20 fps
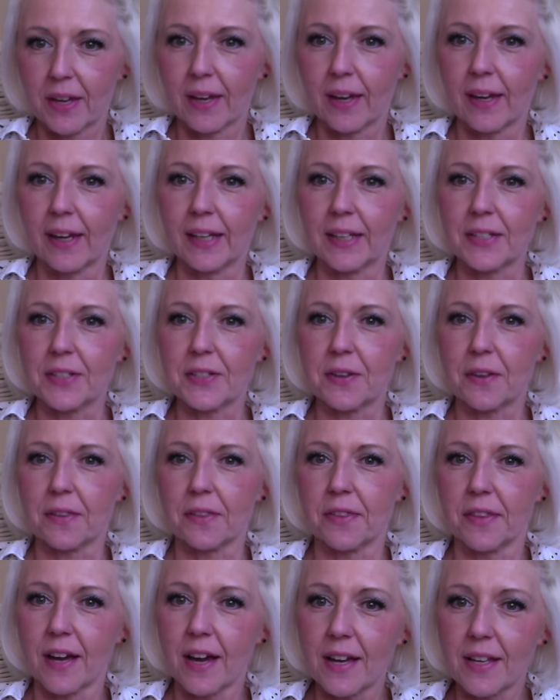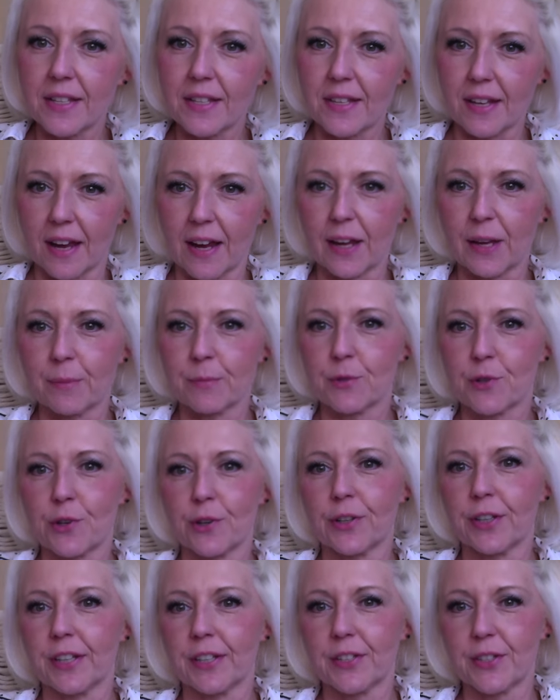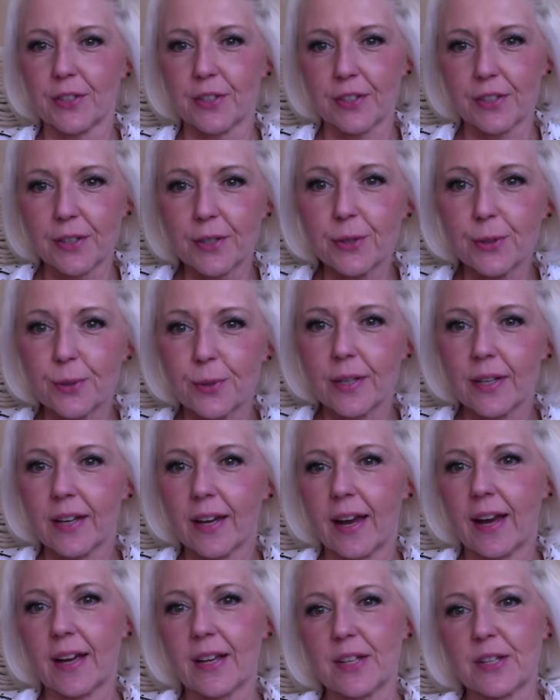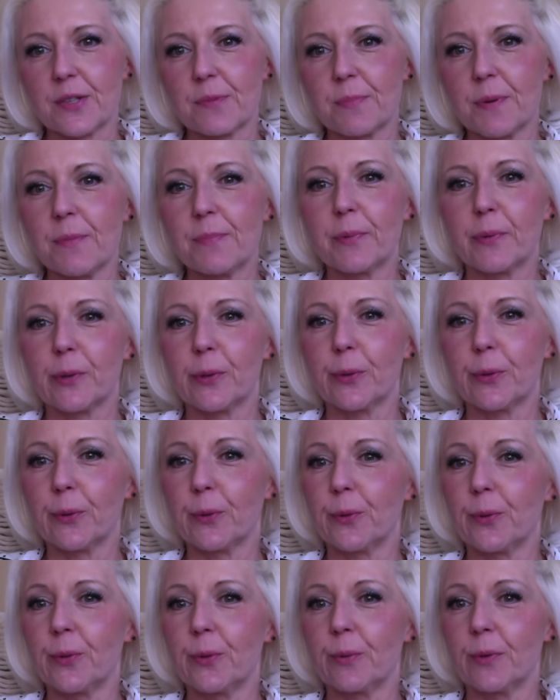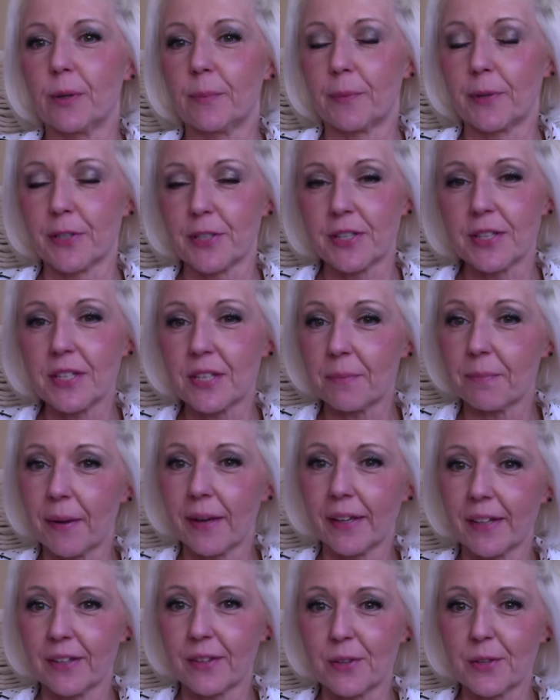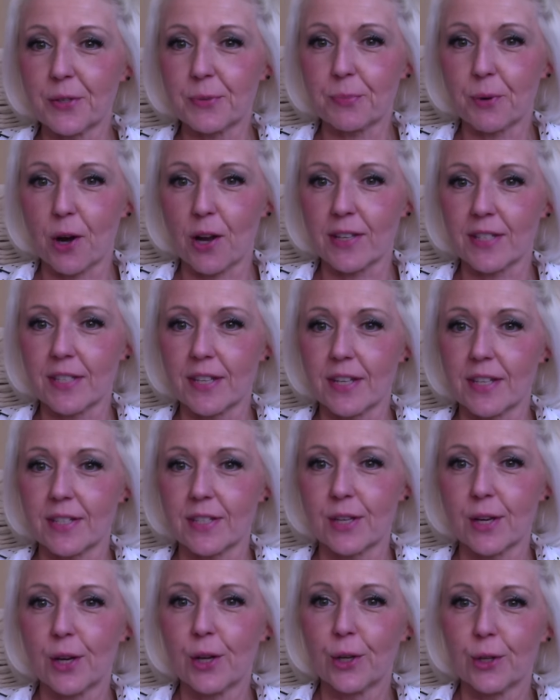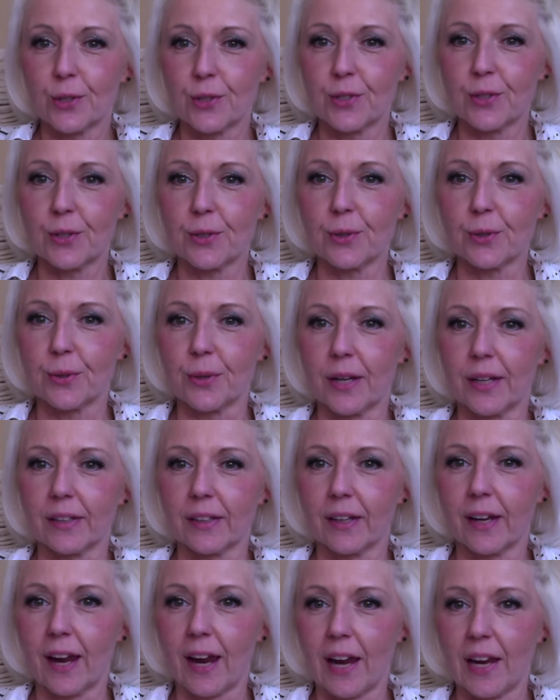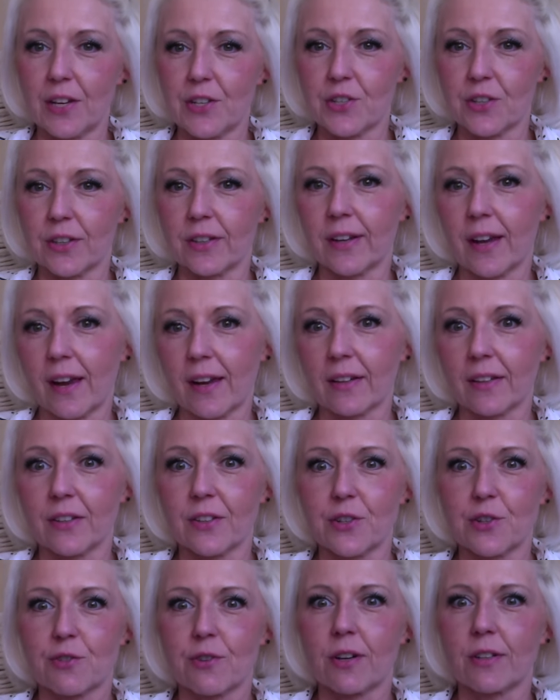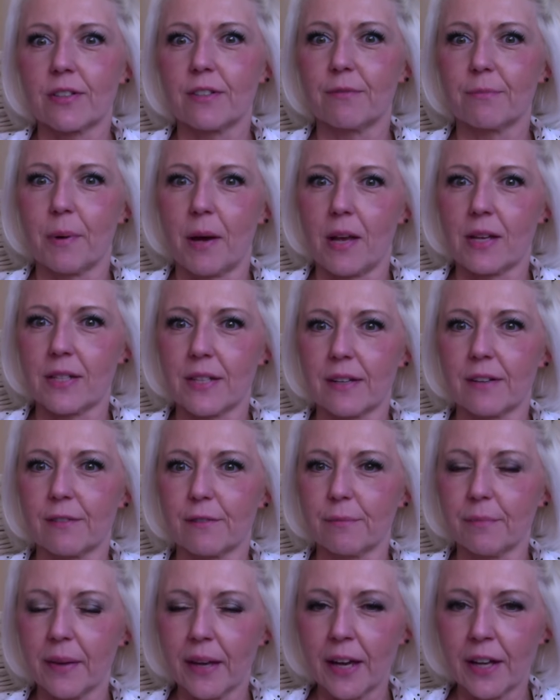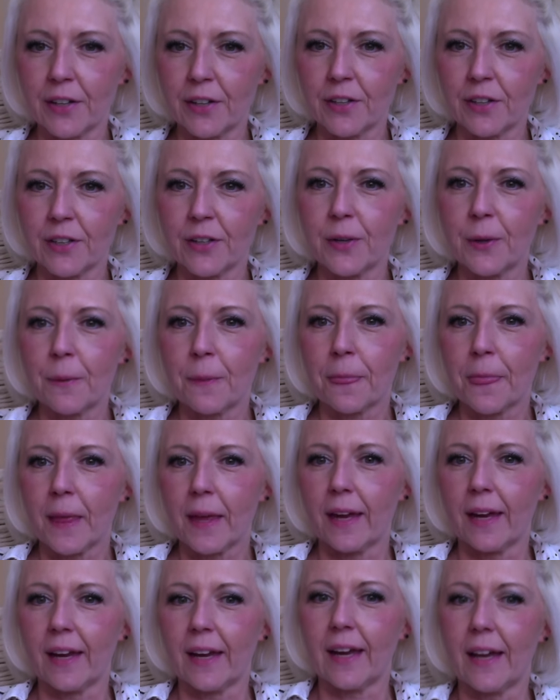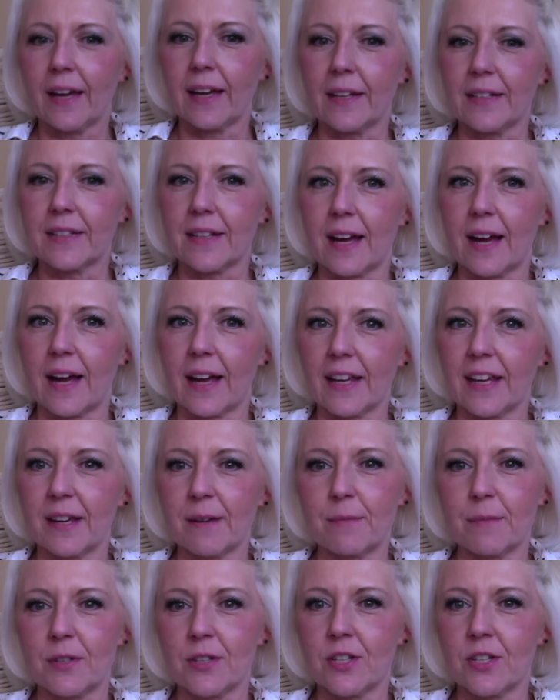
And thus, I am turning to you as people who will participate in this process to engage in a constructive, positive manner. And I